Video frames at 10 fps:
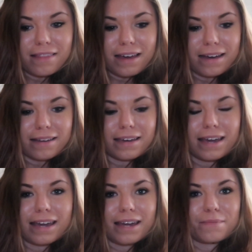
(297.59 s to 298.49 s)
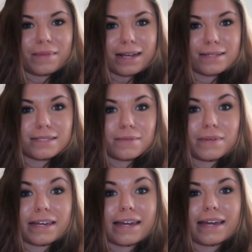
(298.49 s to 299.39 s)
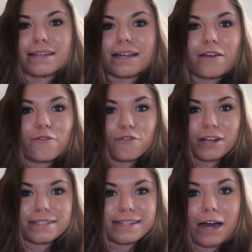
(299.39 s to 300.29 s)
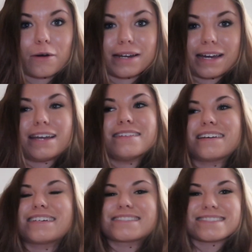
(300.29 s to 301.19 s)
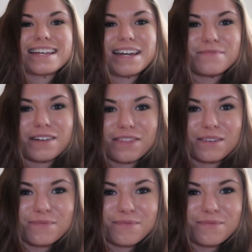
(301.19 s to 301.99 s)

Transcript: that came next to me, and I freaked out and I like slammed on the